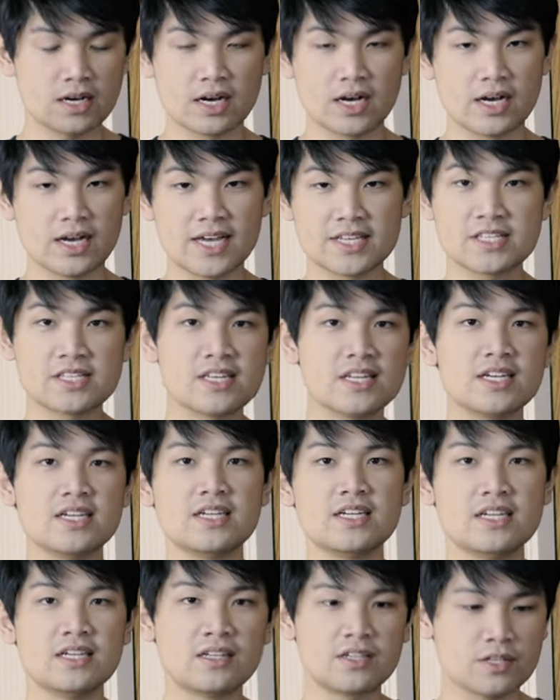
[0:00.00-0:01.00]
uh,
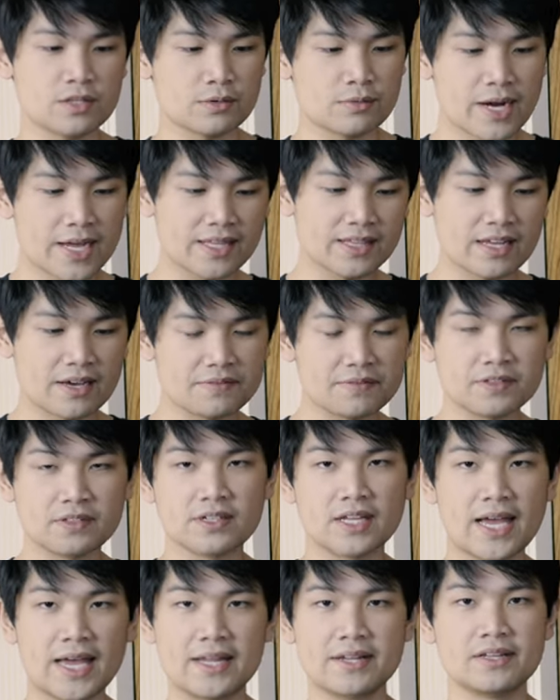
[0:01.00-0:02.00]
acidity to the right
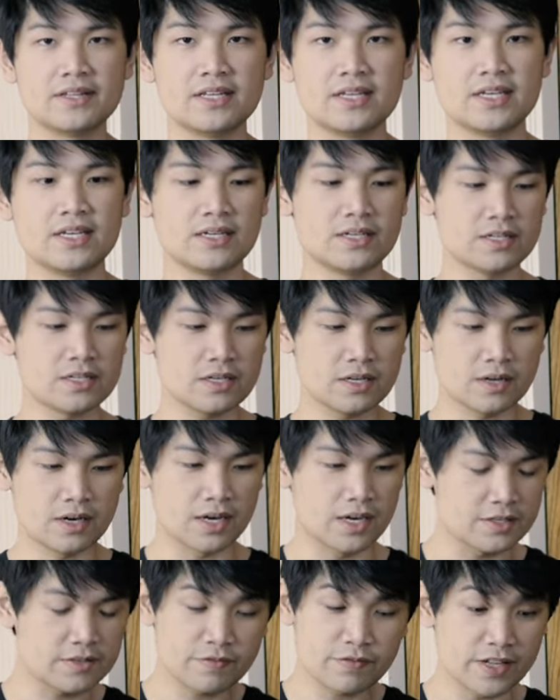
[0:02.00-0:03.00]
level and the
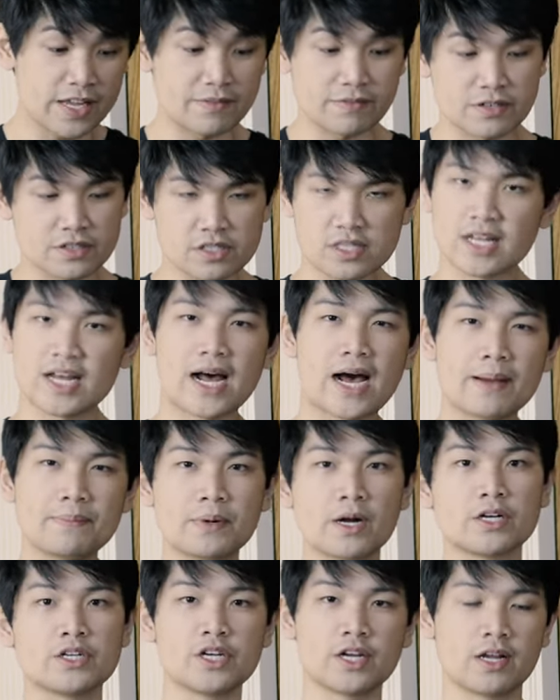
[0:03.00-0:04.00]
uh, flavors that I
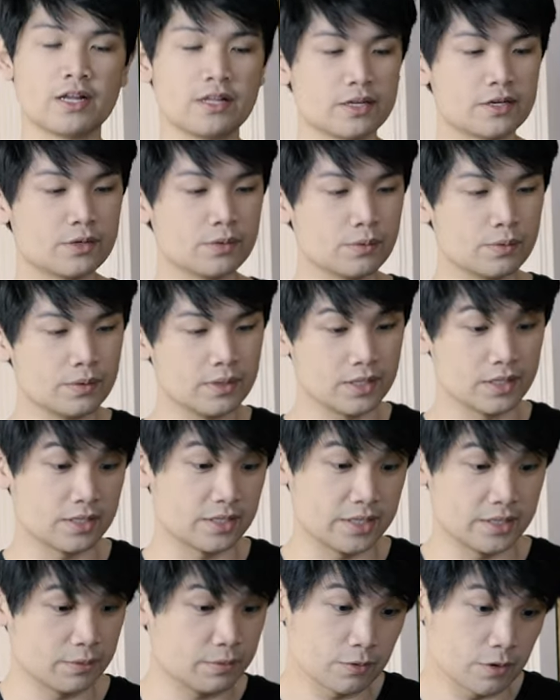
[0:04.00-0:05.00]

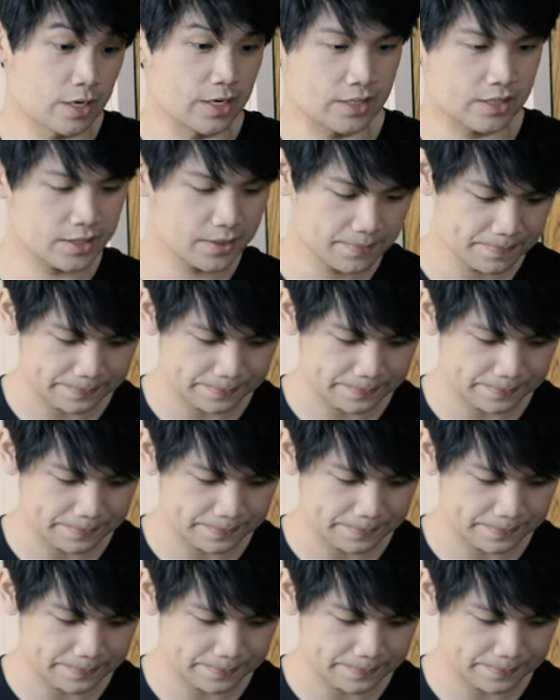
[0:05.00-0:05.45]
particularly want.